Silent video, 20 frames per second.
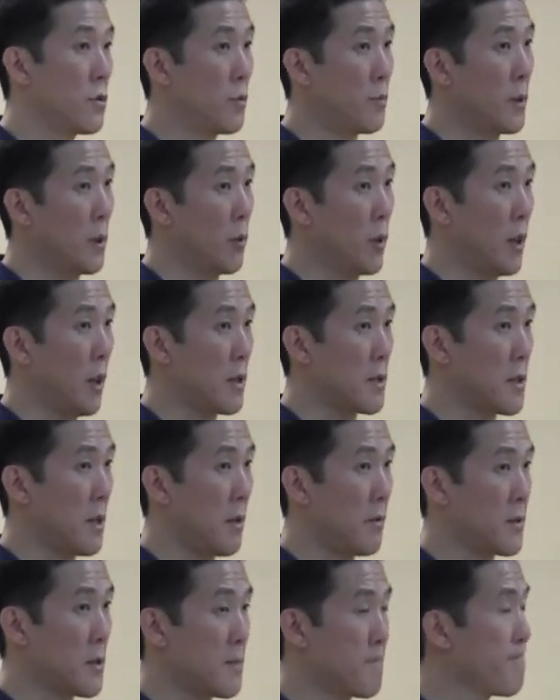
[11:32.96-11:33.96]
to be with
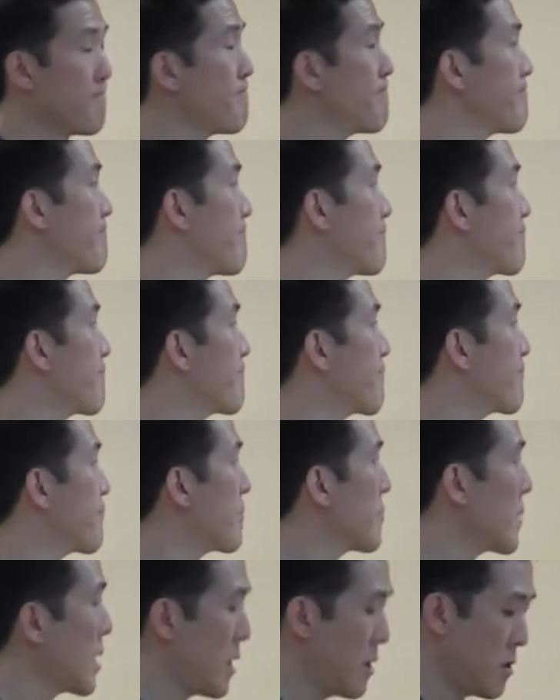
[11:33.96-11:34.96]
ourselves.
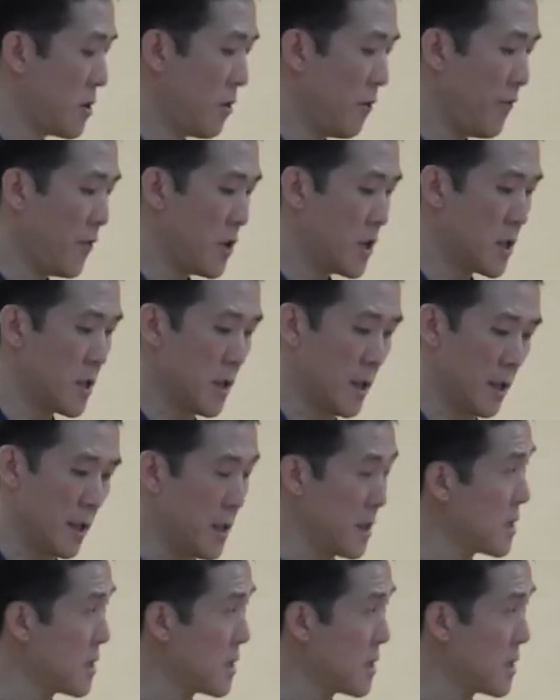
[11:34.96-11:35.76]
So first thing